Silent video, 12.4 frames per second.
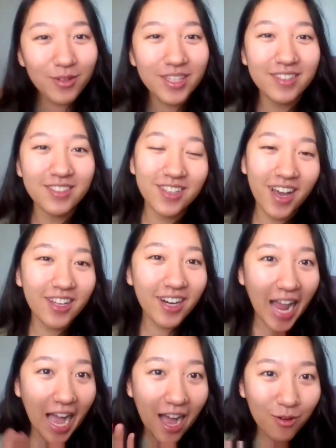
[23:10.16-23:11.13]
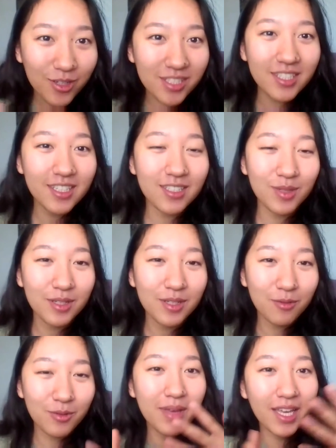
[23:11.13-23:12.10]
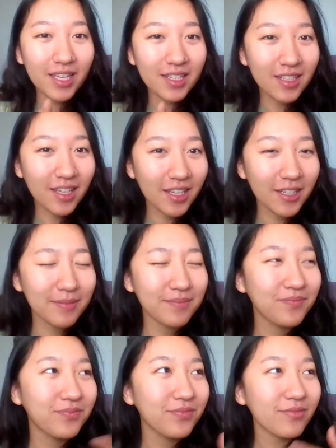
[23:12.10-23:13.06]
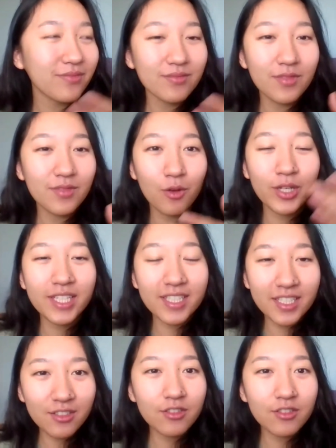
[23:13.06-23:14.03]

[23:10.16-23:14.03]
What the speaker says: We still got our hours because we made the